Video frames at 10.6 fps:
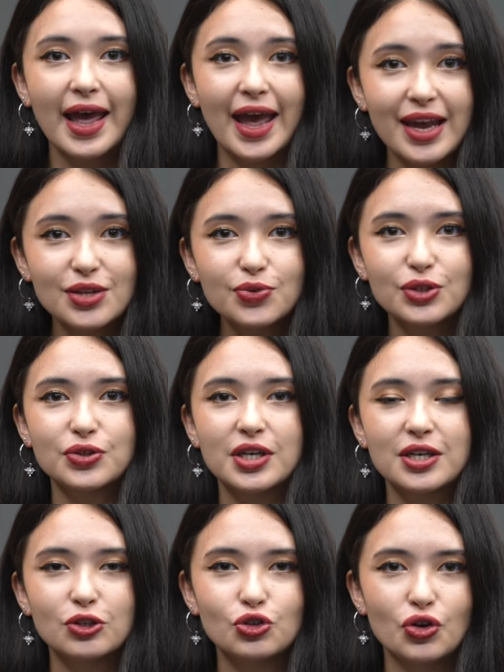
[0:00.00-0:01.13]
and want to
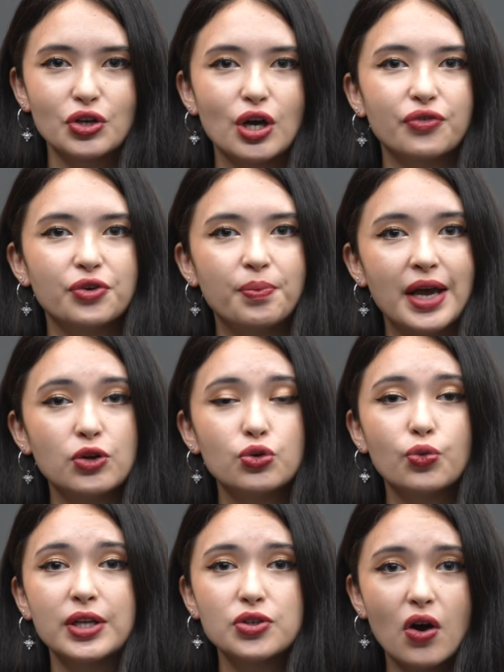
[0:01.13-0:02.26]
hear the journey of a man who went